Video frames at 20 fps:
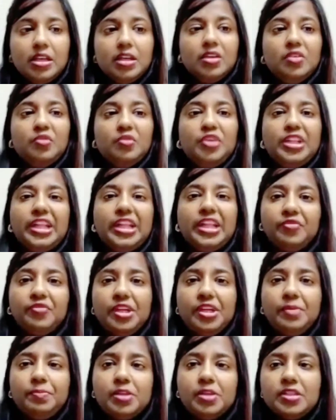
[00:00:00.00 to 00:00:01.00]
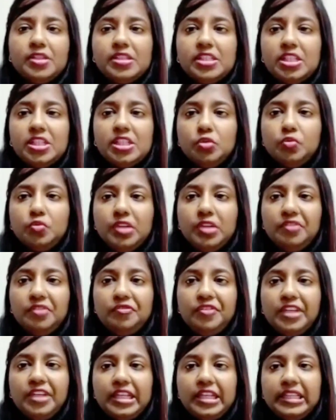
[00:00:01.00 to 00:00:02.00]
With every person, you will
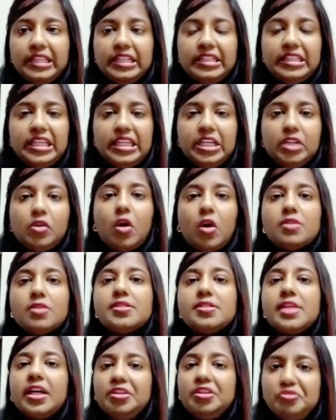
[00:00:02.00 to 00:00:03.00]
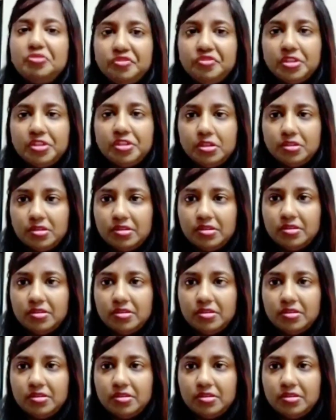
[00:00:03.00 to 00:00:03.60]
feel that the chords are different.